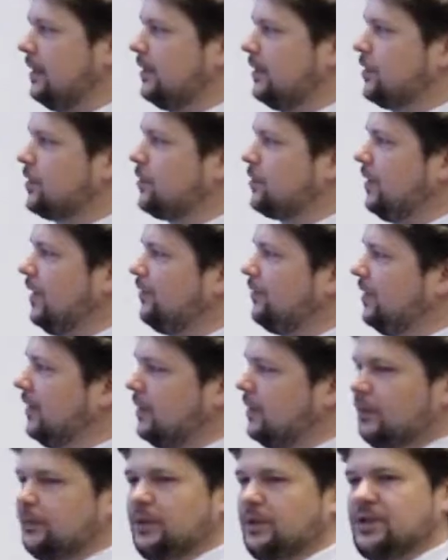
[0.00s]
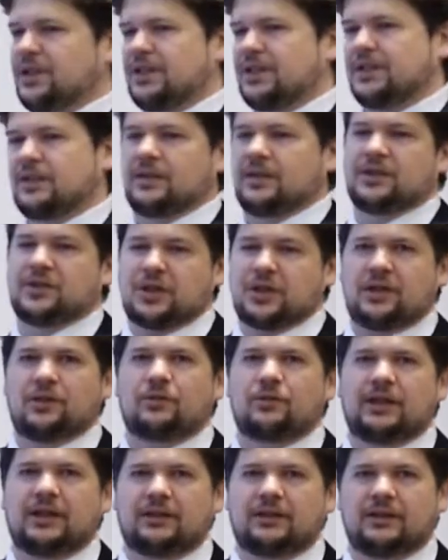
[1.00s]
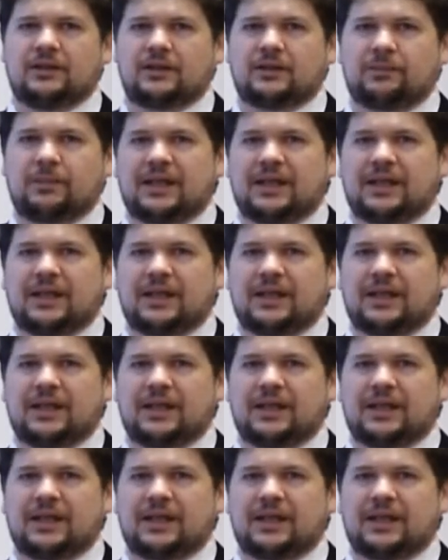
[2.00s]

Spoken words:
The traffic which is generated